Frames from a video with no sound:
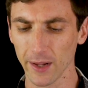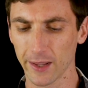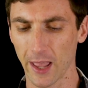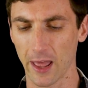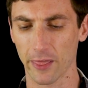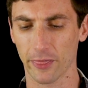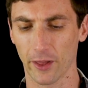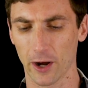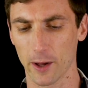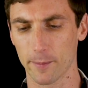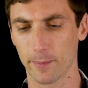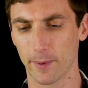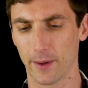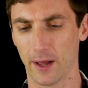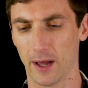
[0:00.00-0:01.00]
kind of thought
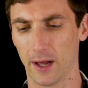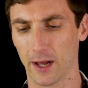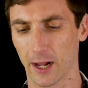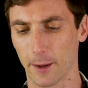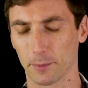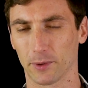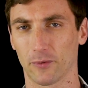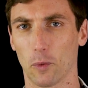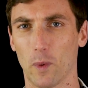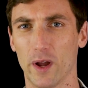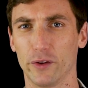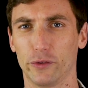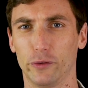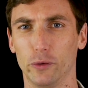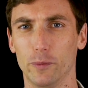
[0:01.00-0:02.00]
up uh, a couple different
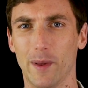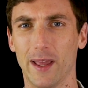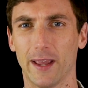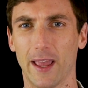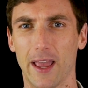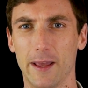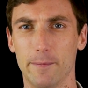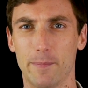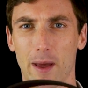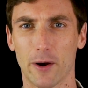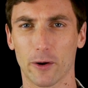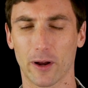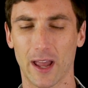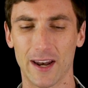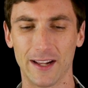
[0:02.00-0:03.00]
ways to make a
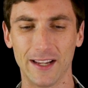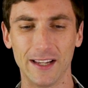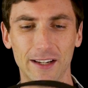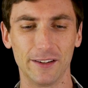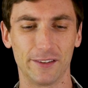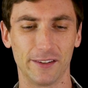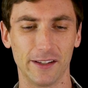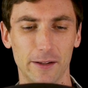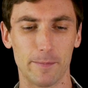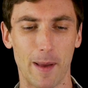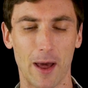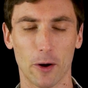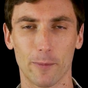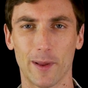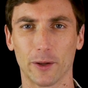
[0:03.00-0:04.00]
better kind of EDC,
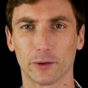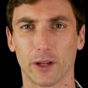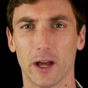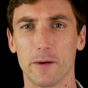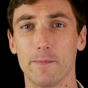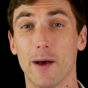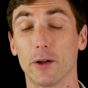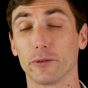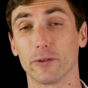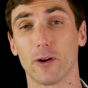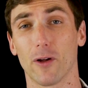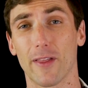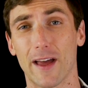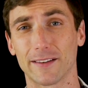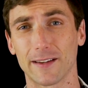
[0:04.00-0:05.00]
battle belt, gun belt, and
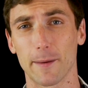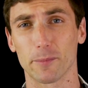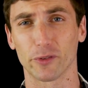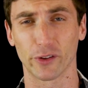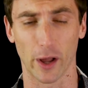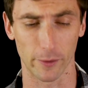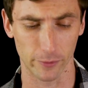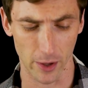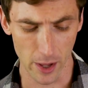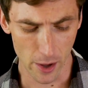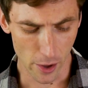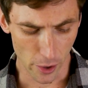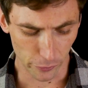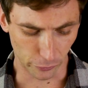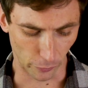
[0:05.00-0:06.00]
all that type of stuff.
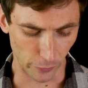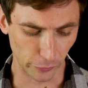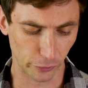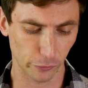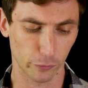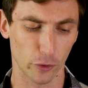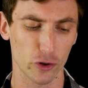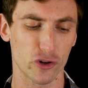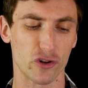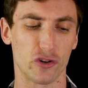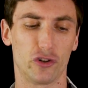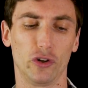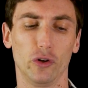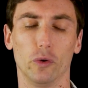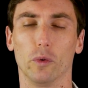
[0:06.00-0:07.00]
So this is
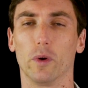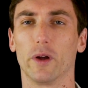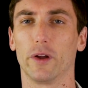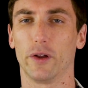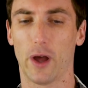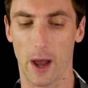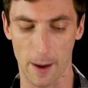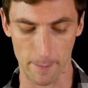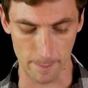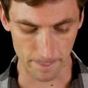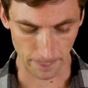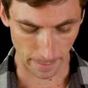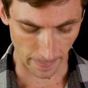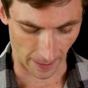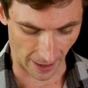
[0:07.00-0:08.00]
version 2. Um,
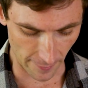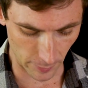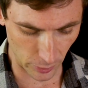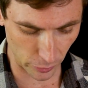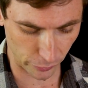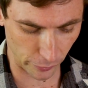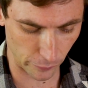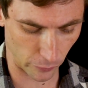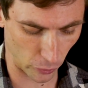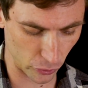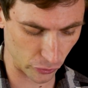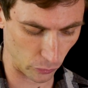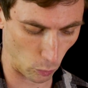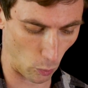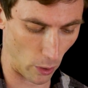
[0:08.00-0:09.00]
I've been using
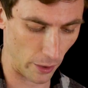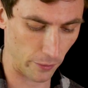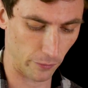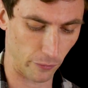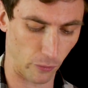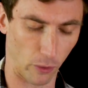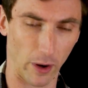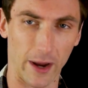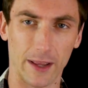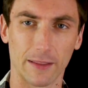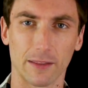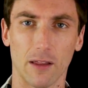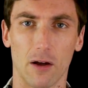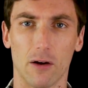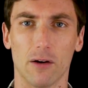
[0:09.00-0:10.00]
version 1 for a
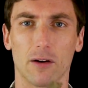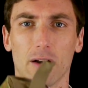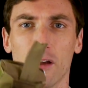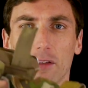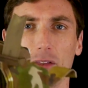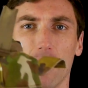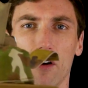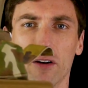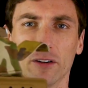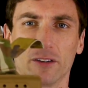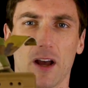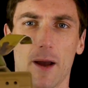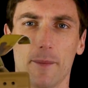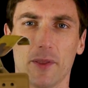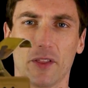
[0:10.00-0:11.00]
long, long
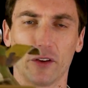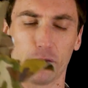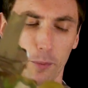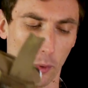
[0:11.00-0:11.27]
time at this